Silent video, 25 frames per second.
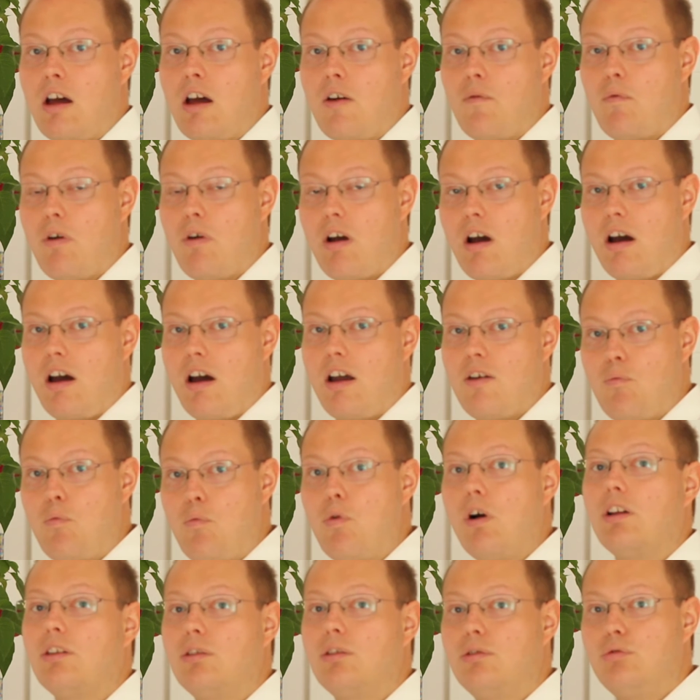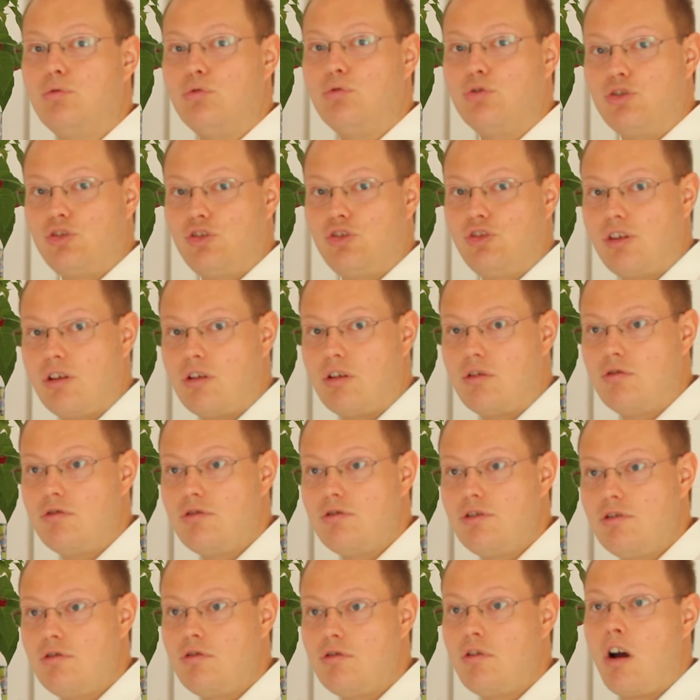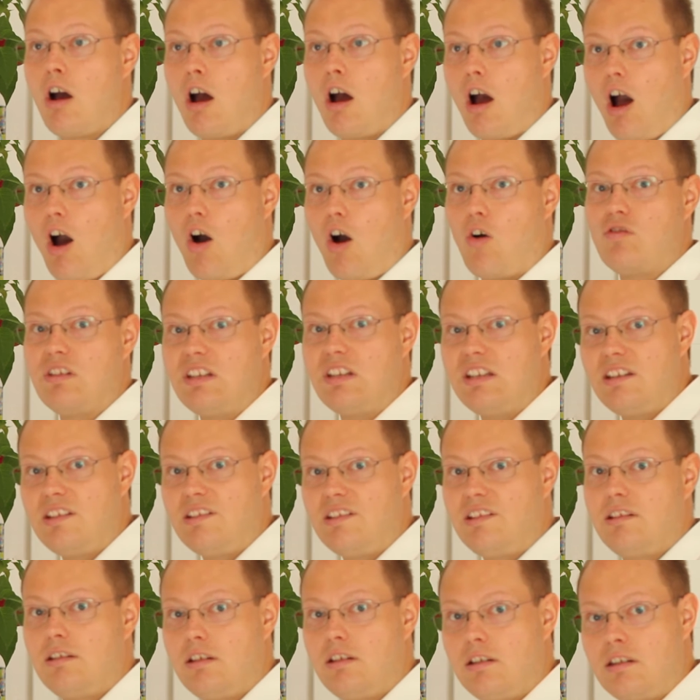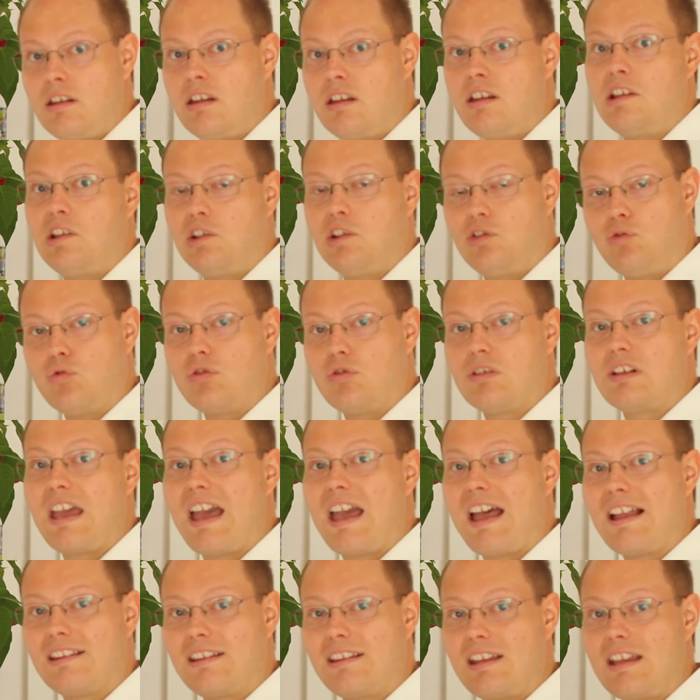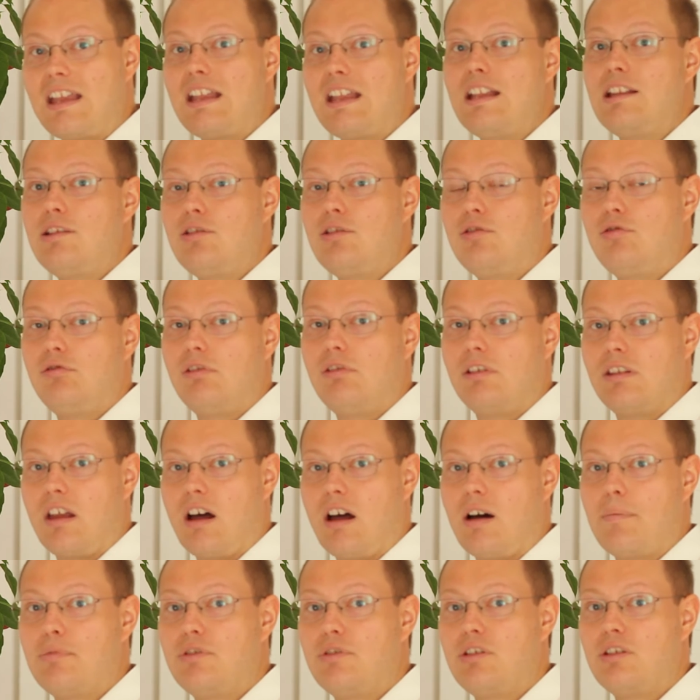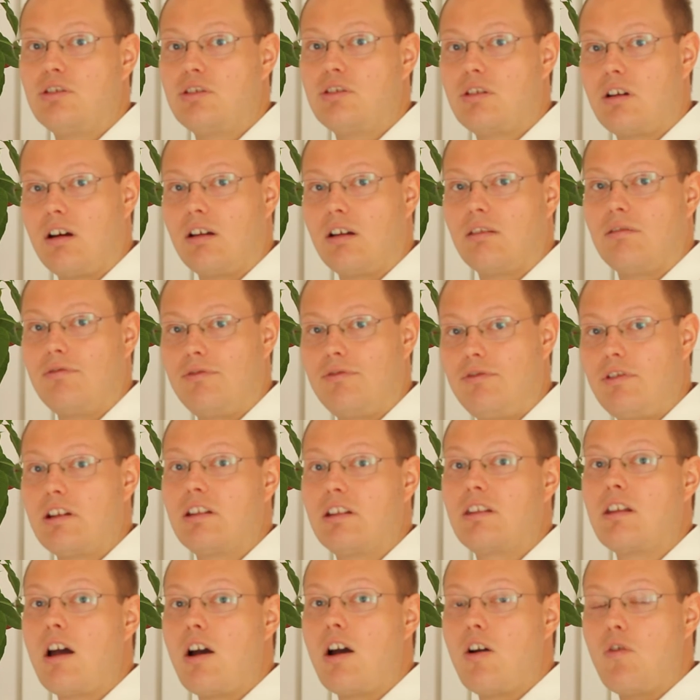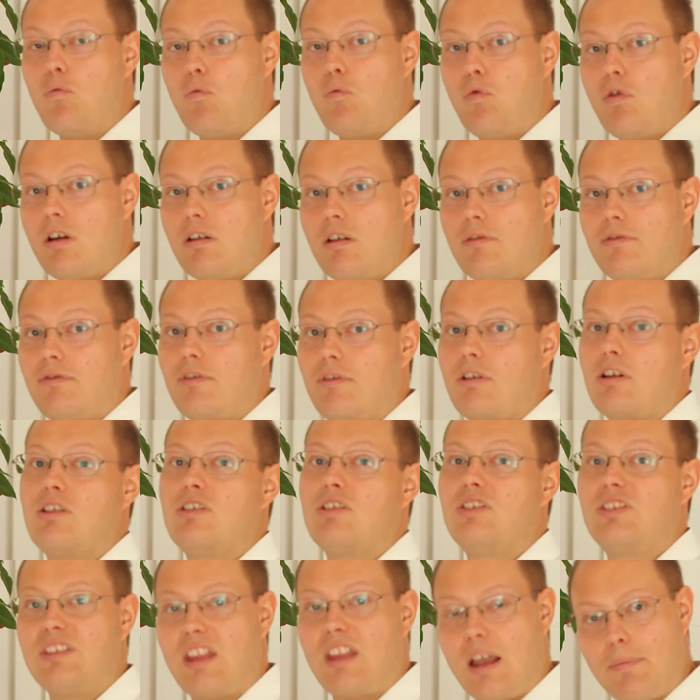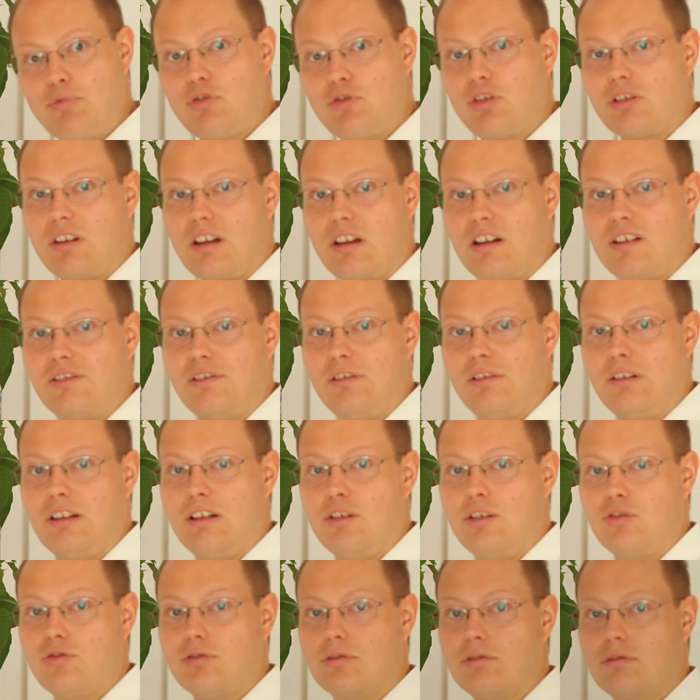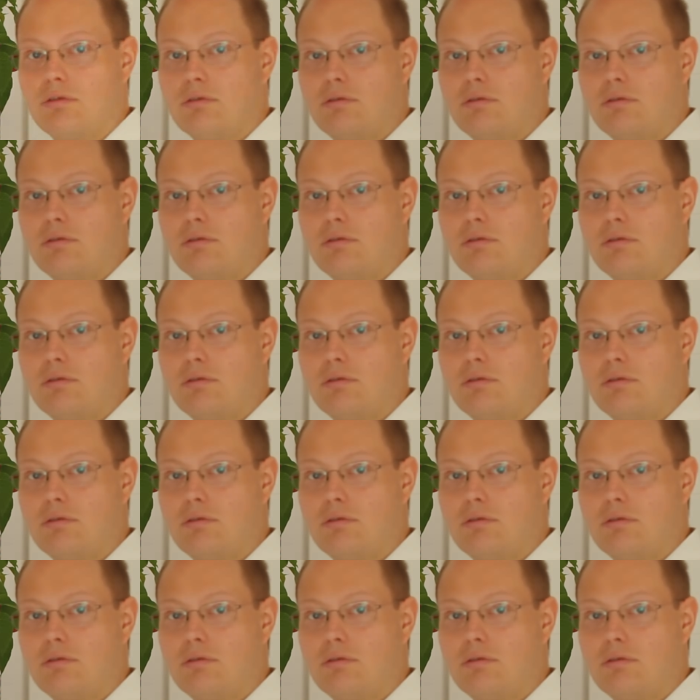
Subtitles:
where I want to show you how easy it is to get into an update conflict with snapshot isolation.